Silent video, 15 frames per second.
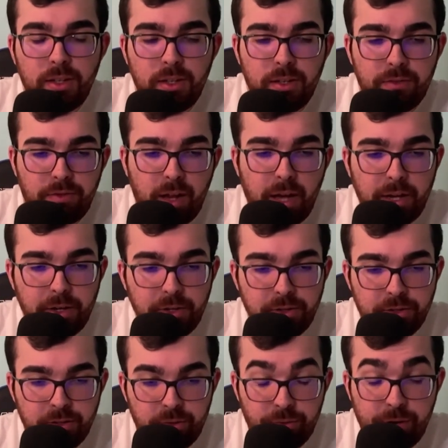
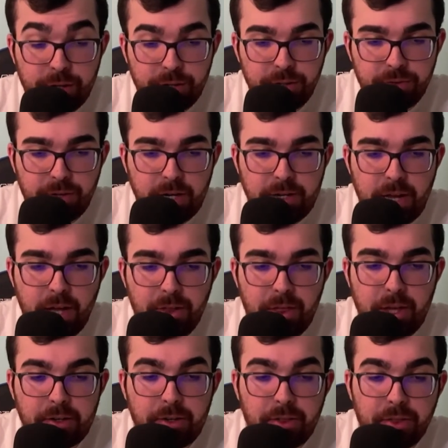Flyers record right now,
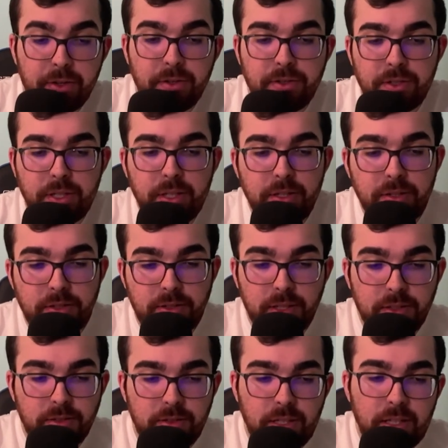they are
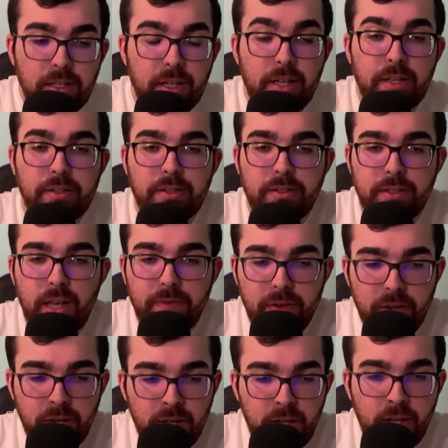
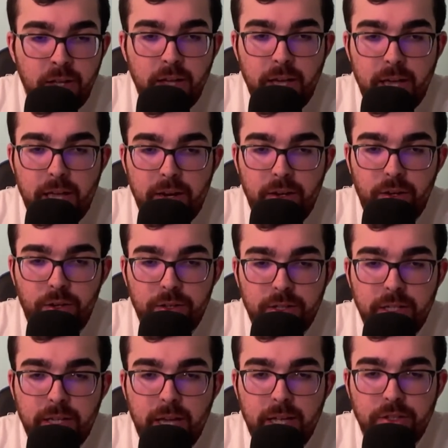13-16-7. And
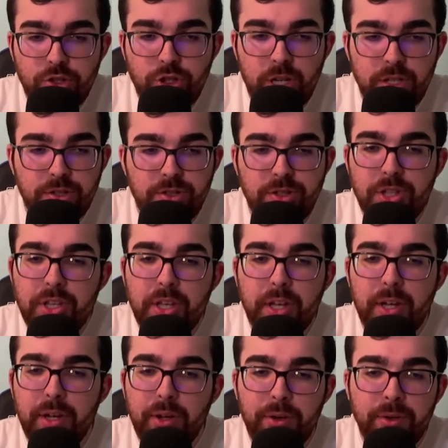looking at just
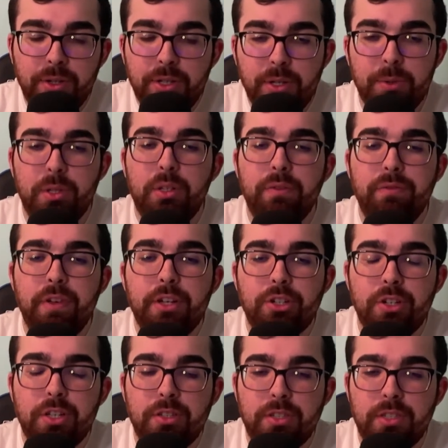the the
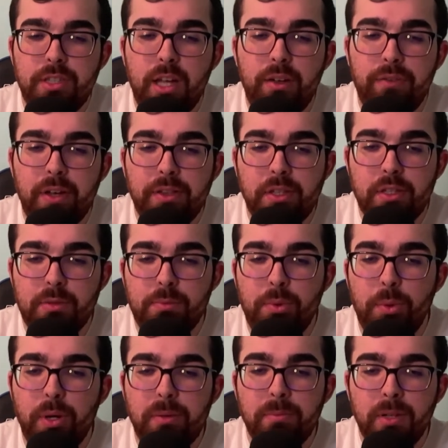division itself at this
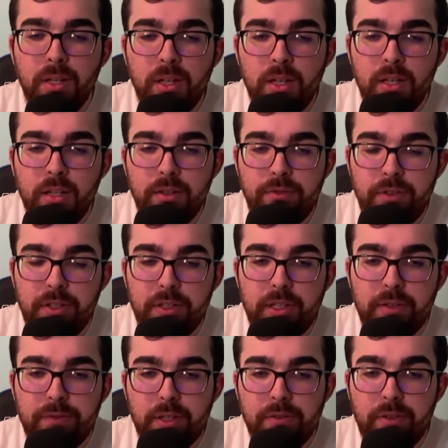point, the
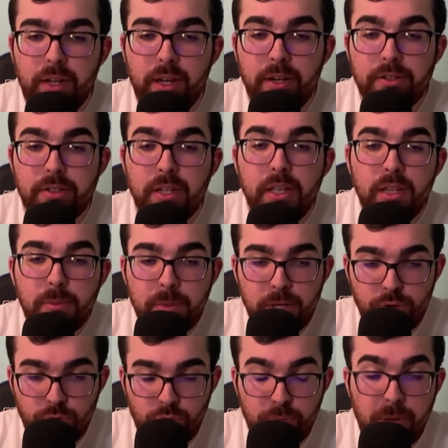Philadelphia Flyers in the
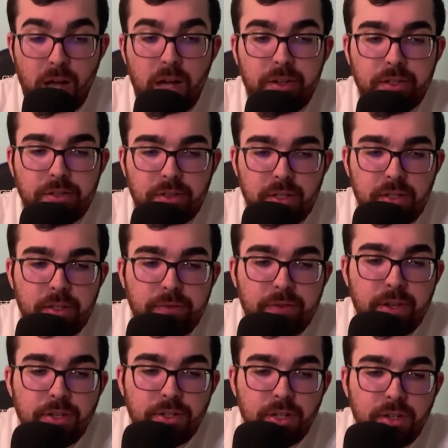Metropolitan
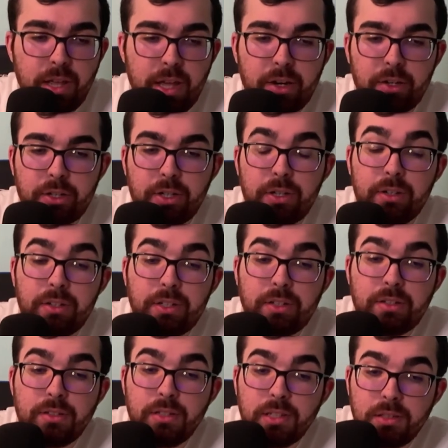Division. They are currently in
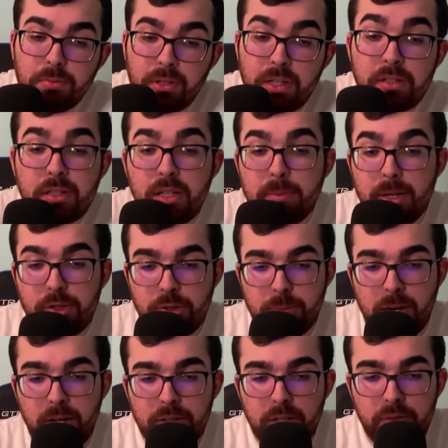sixth place in the
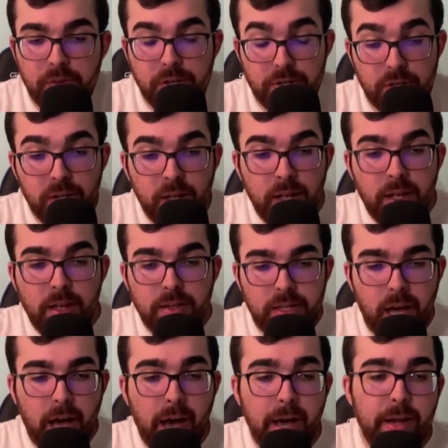Metropolitan Division,
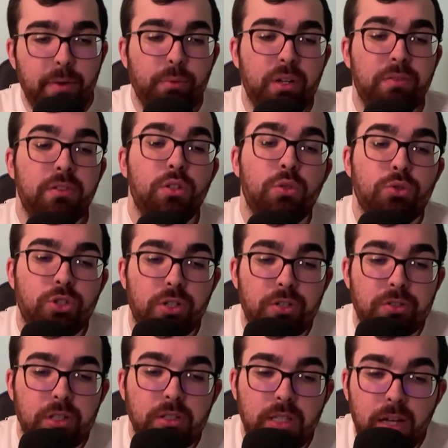tied with the New
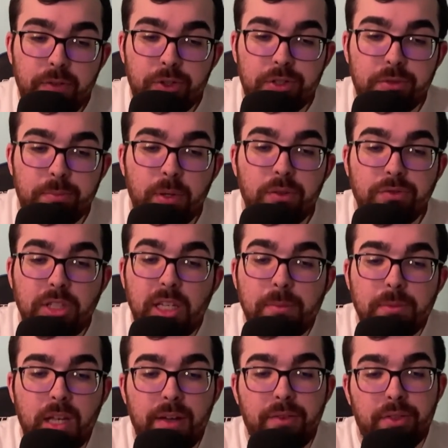Jersey Devils. Both teams
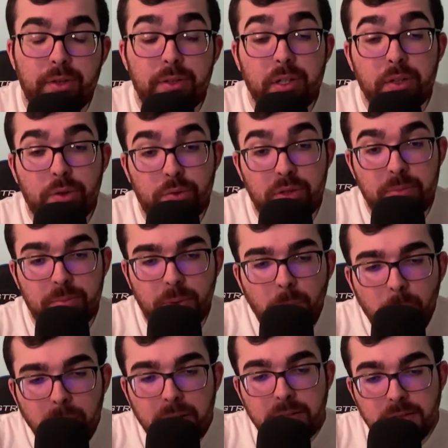have 33
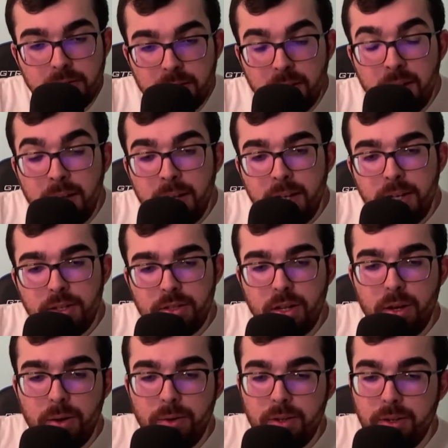points.
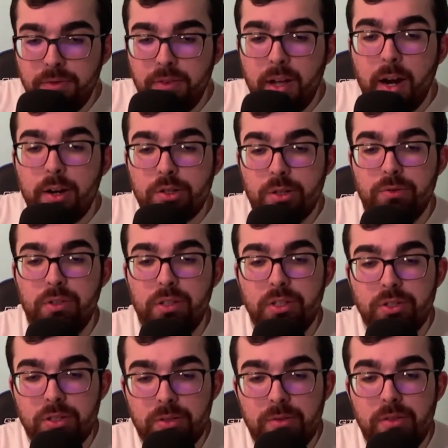So the Flyers are really
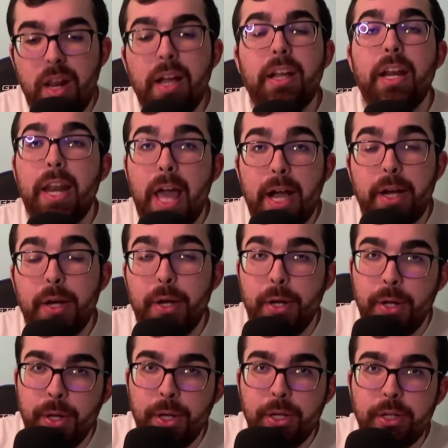just neck and neck,
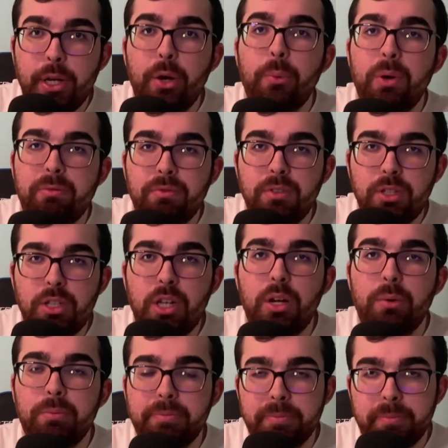you know, with, you
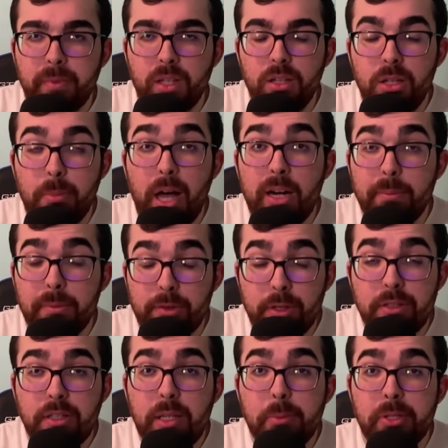know, the bottom three
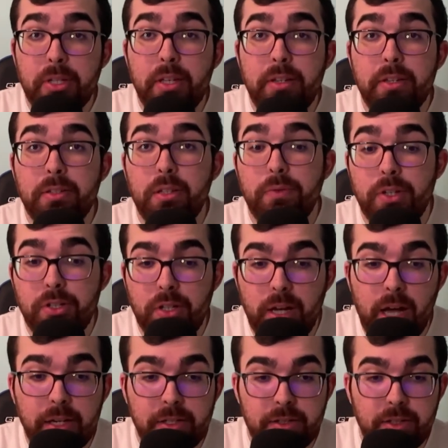teams in this division.
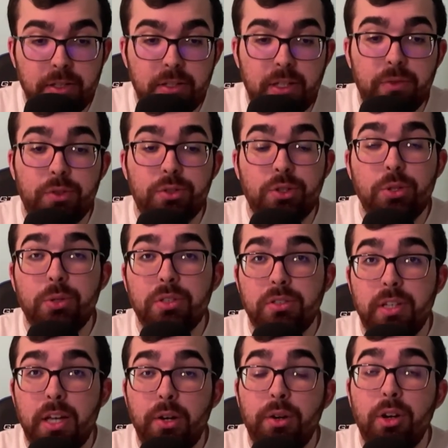Honestly, the Devils, you could
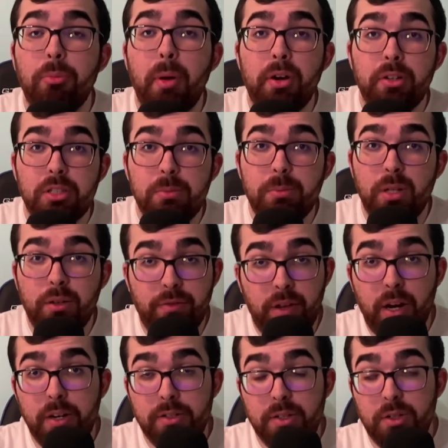say, are a better team than the
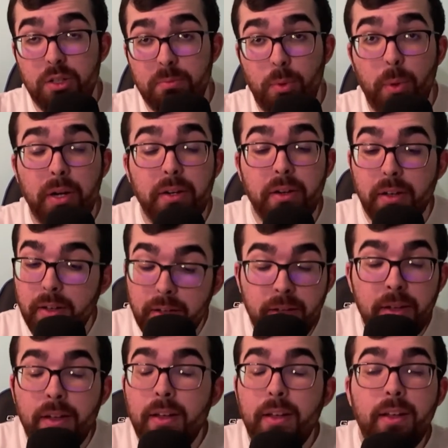Flyers at this point.
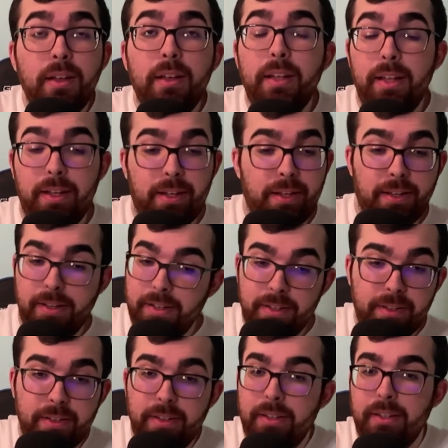And
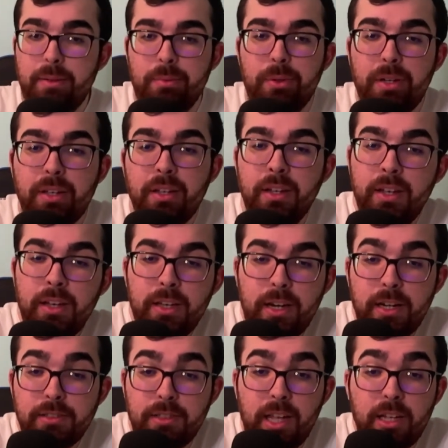
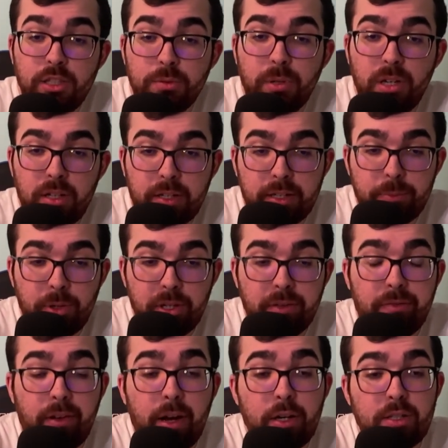honestly, I just want to look at where the
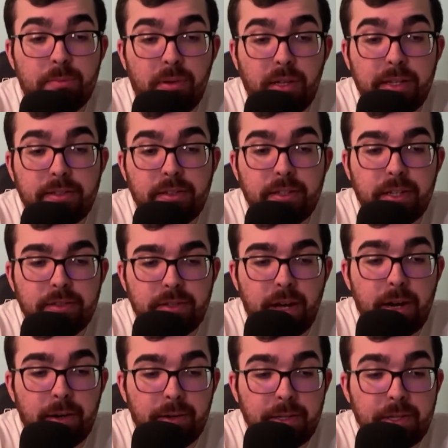Flyers place in the
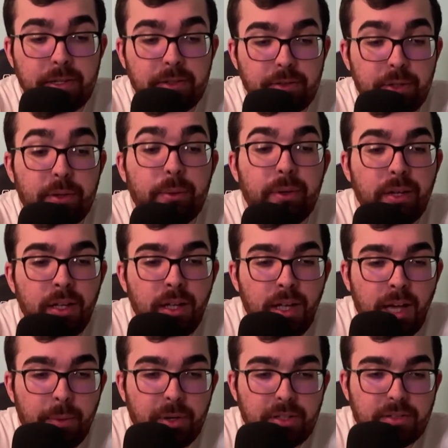entire league, too.
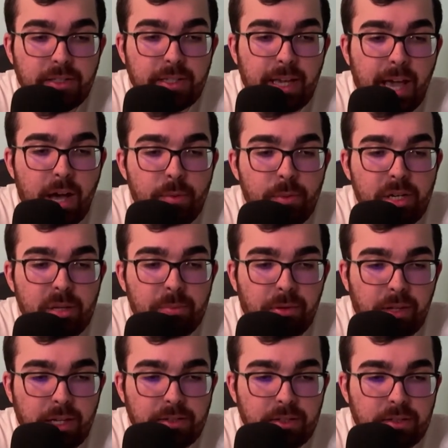I want to see how many
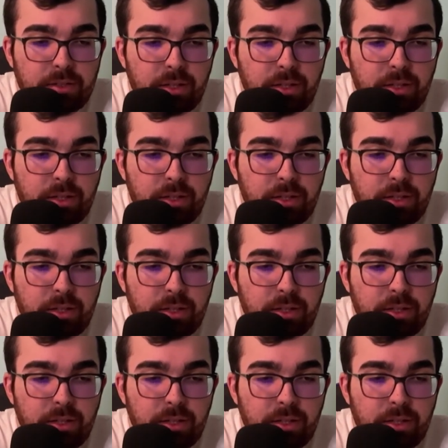places.